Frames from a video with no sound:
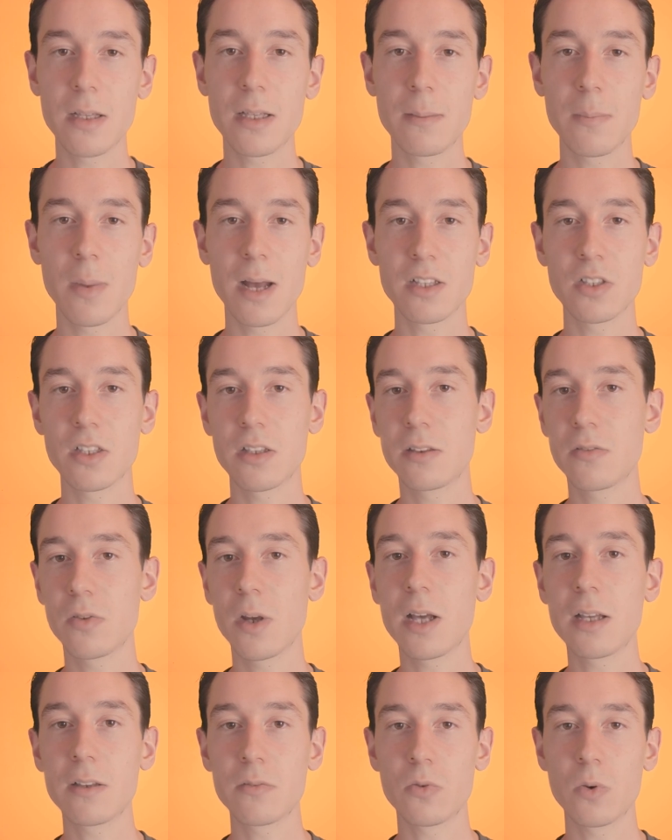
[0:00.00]
Imagine if
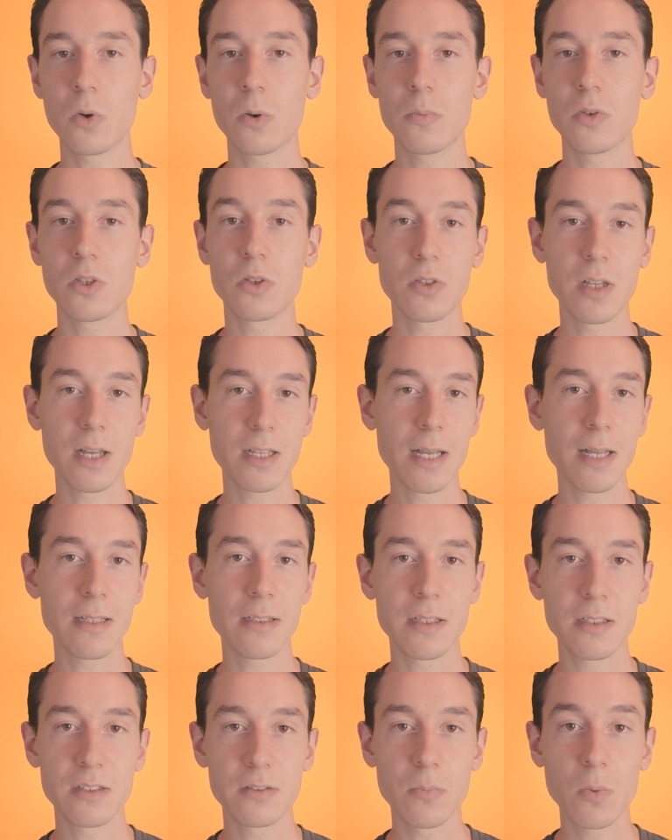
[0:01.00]
I informed you that at
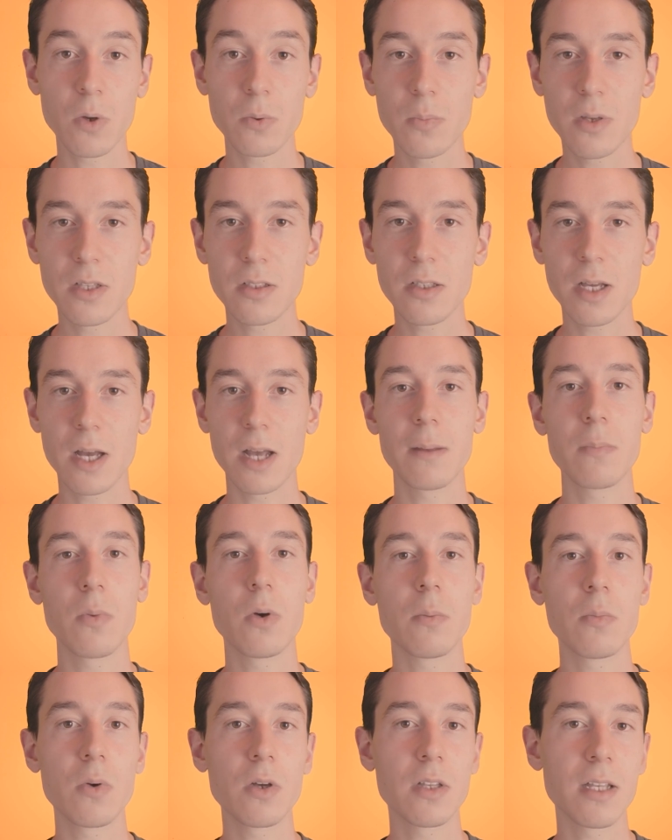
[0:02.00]
this moment I am
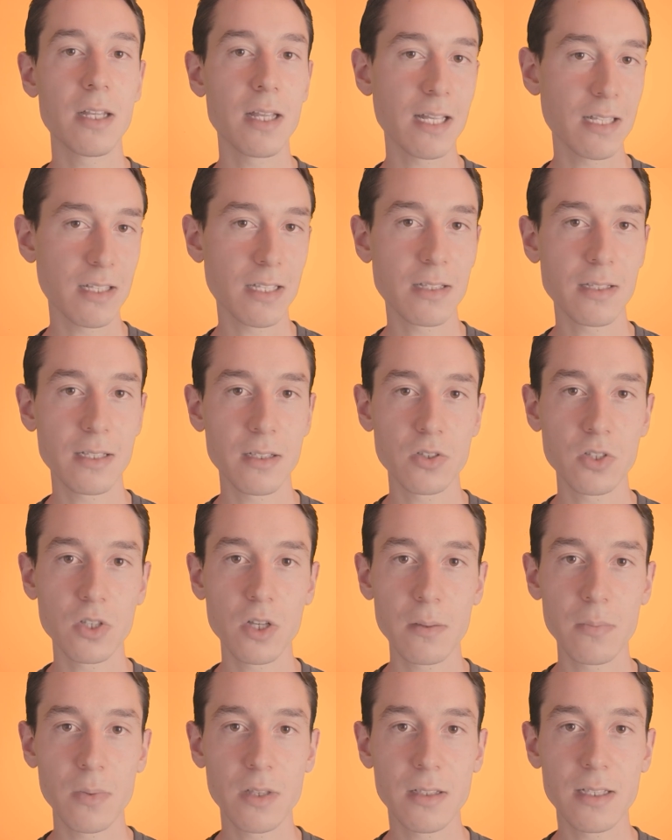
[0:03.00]
communicating in
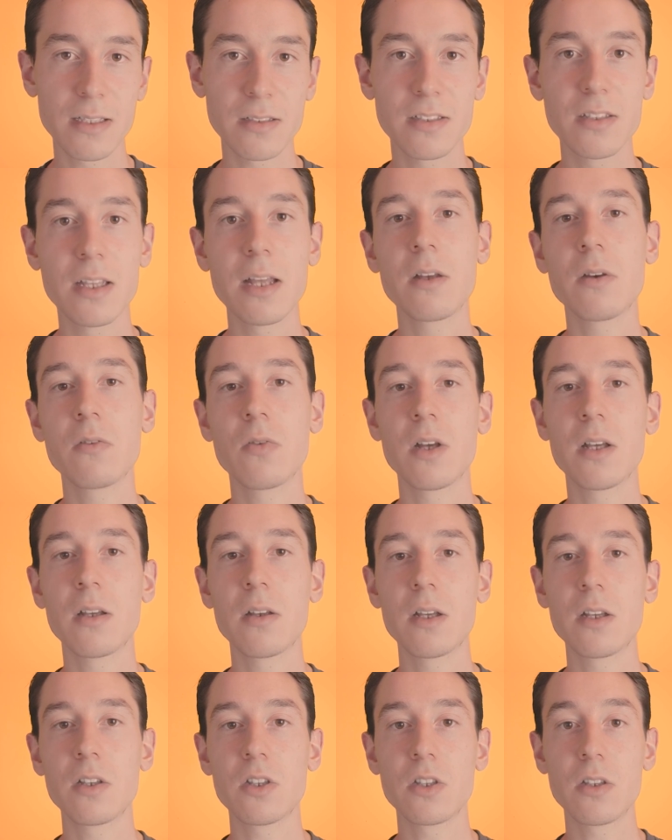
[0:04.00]
German instead of
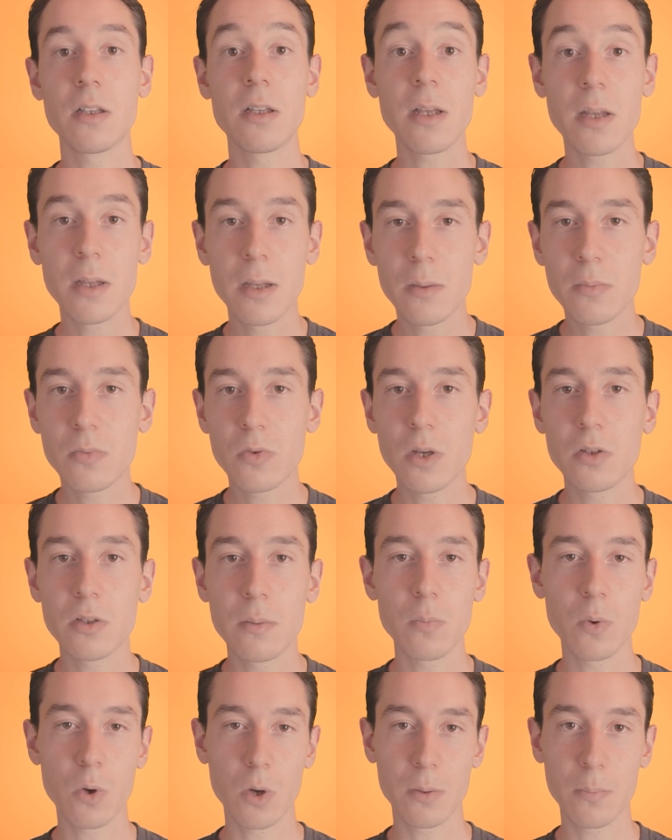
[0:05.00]
English.
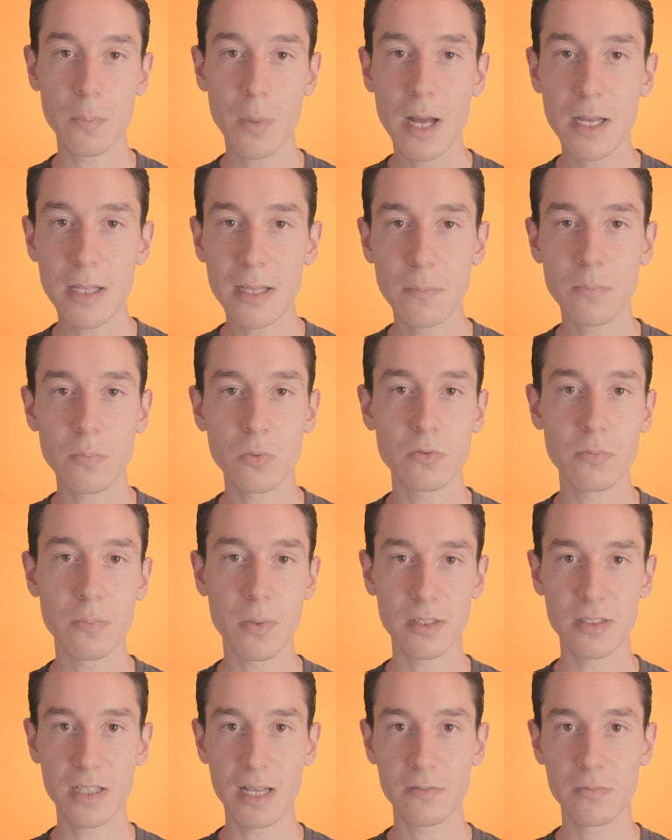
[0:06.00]
Furthermore, my lip
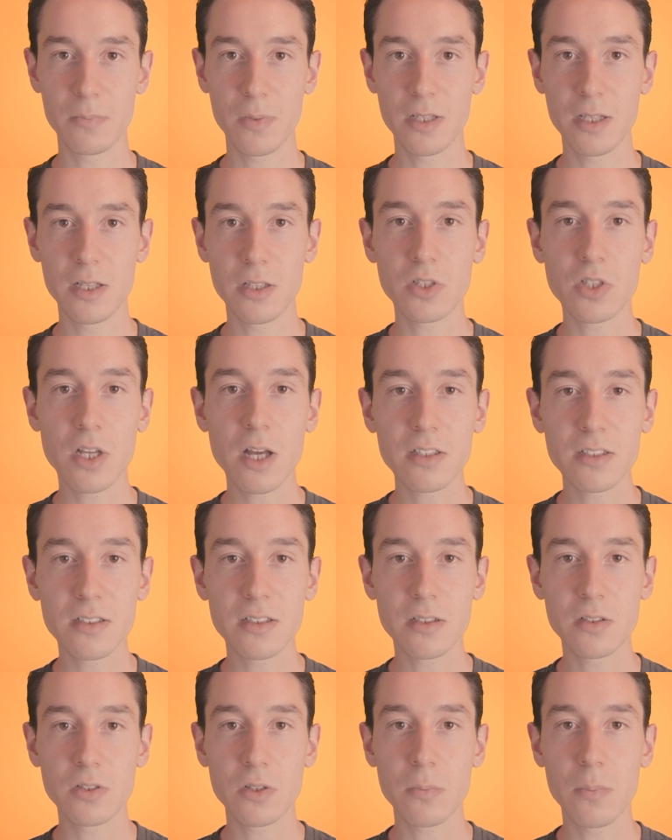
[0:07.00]
movements have been
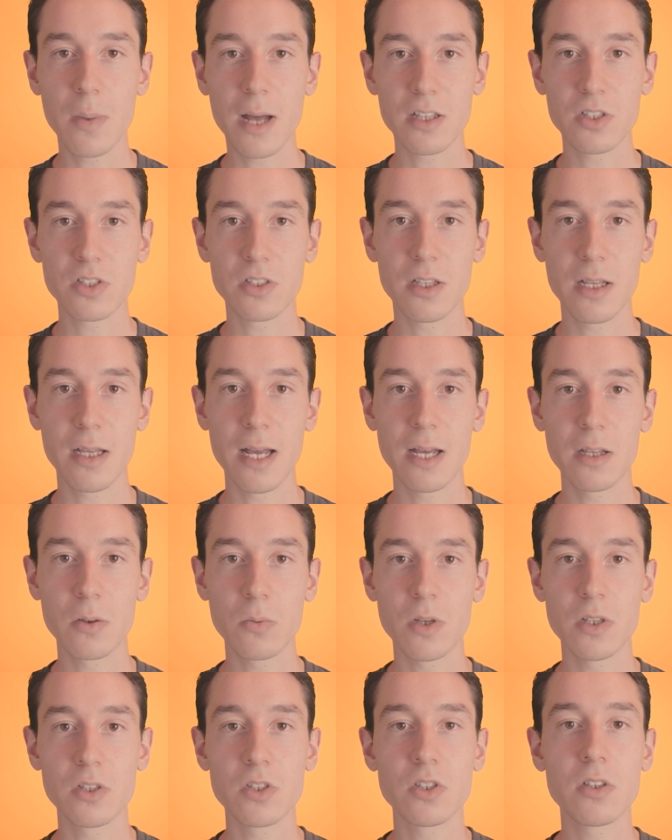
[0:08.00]
adjusted to match the
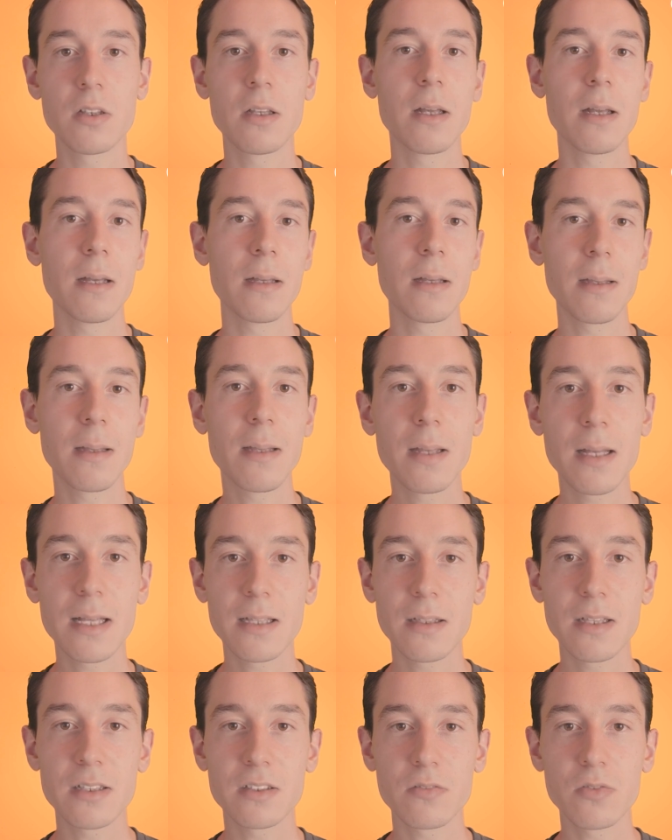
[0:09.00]
language.
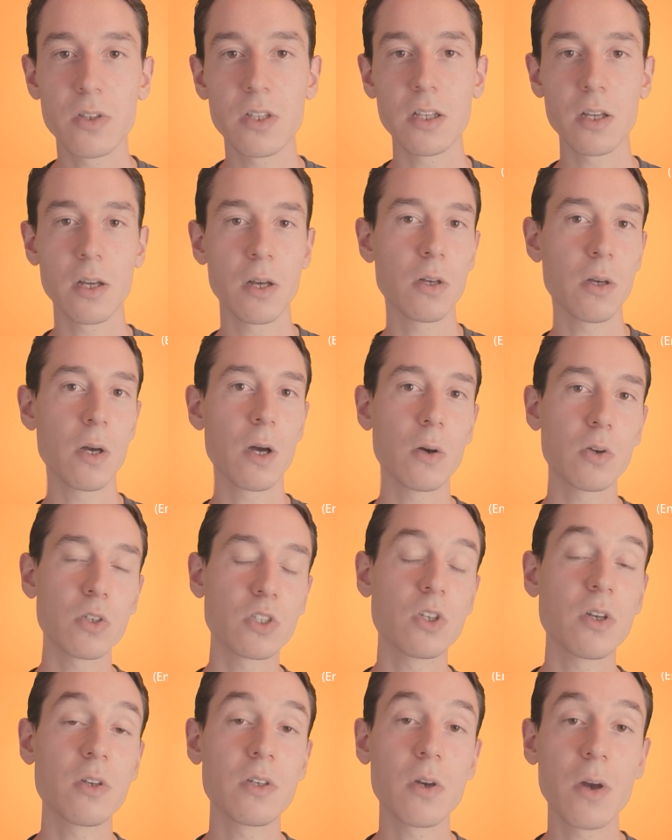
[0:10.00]
In this video, I'll
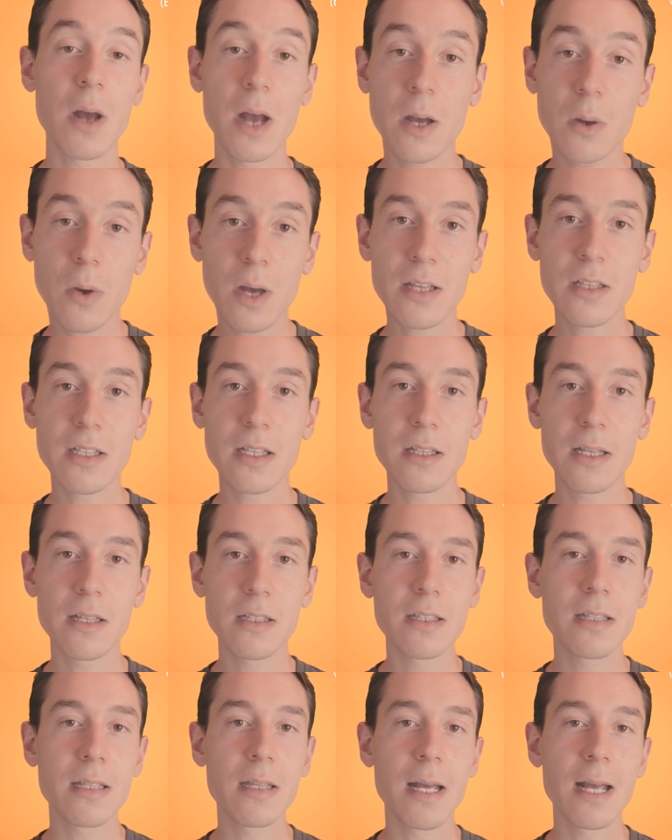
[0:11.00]
show you how I did
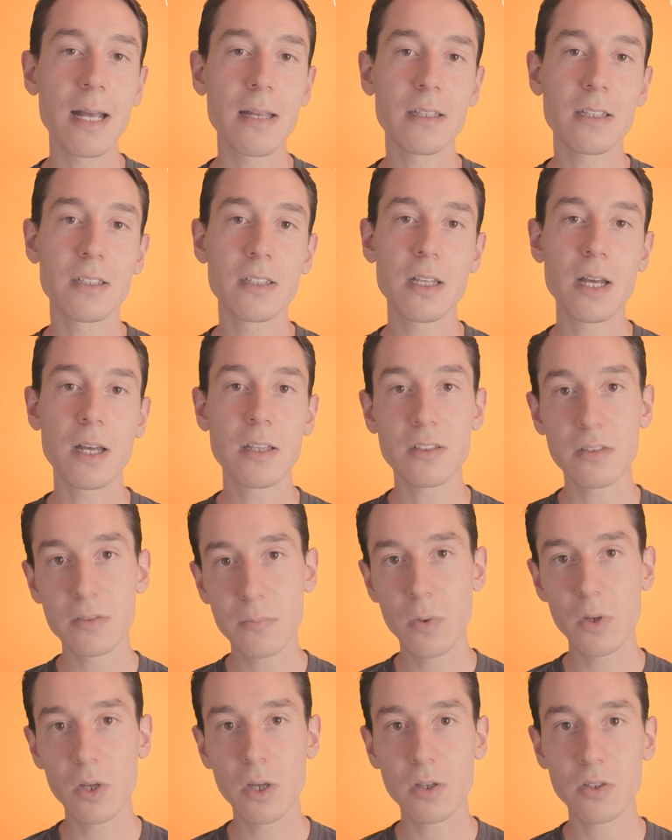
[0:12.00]
it and discuss the
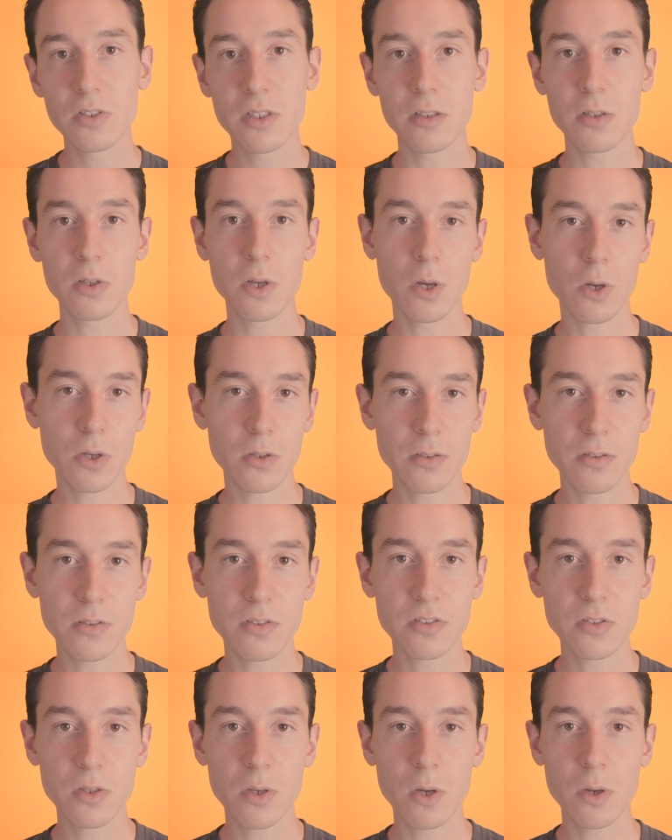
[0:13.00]
pros and
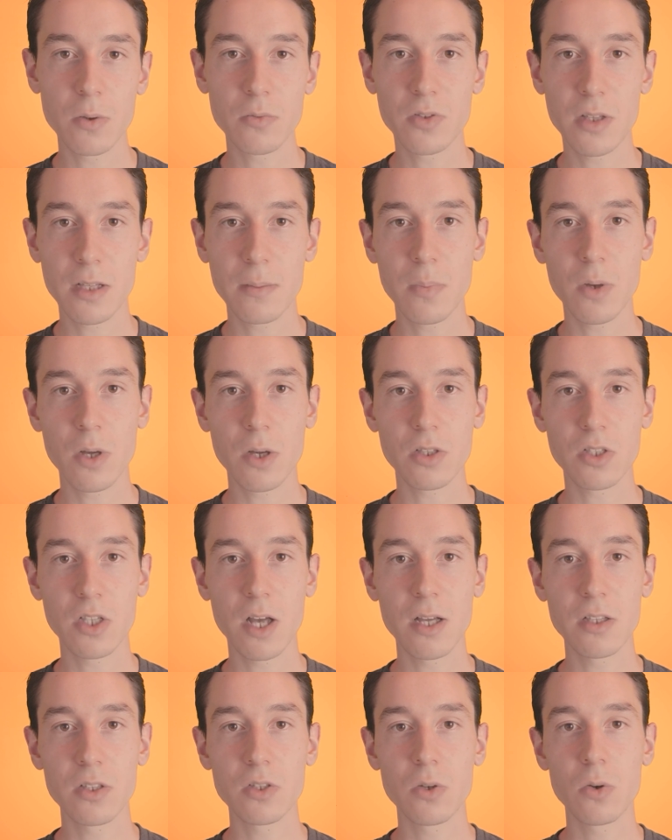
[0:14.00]
cons of the approach
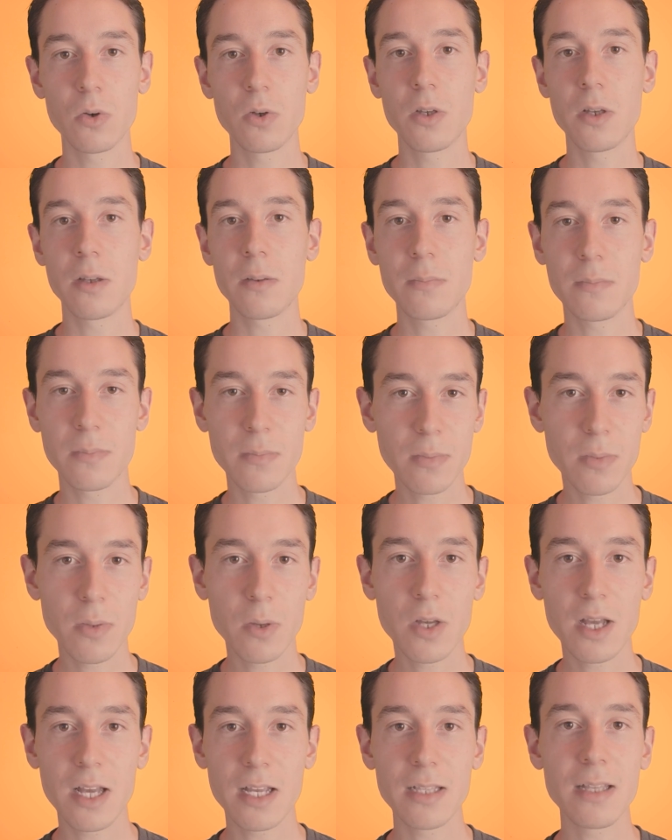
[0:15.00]
I took.
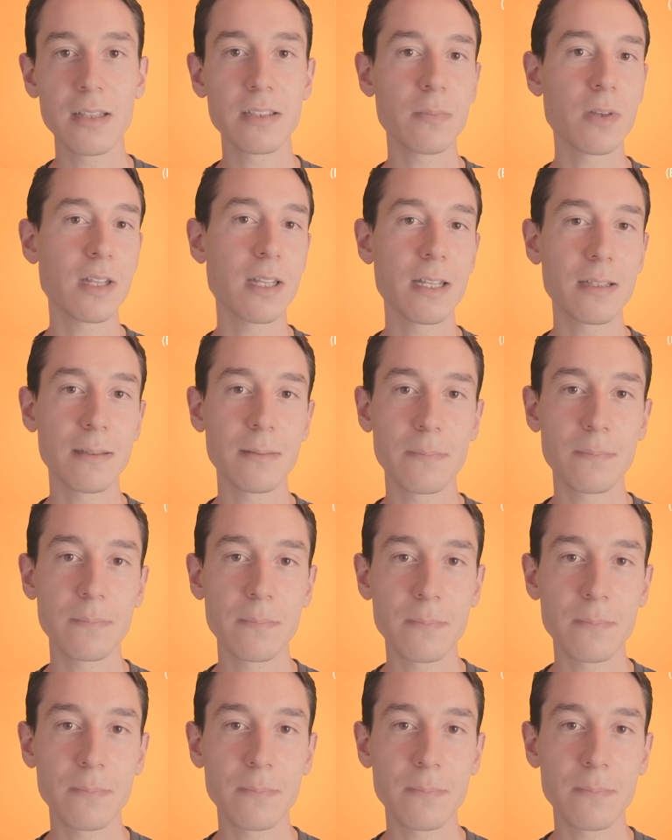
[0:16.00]
Okay, let's begin.